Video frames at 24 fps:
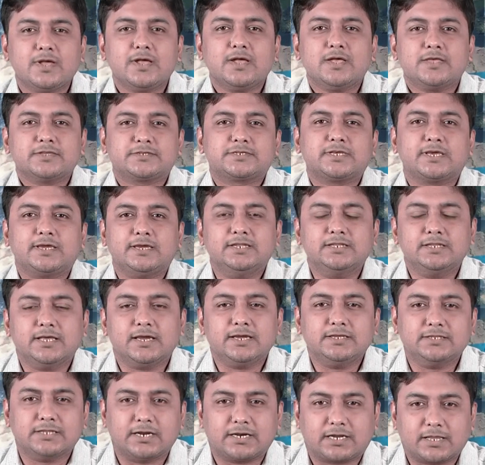See,
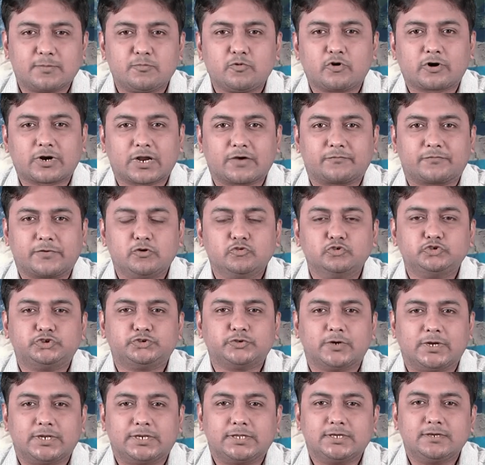in the demography,
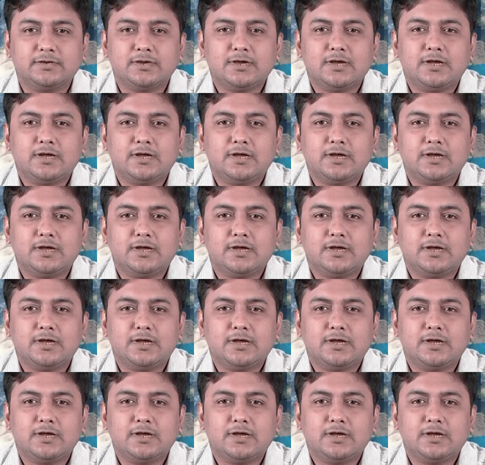usually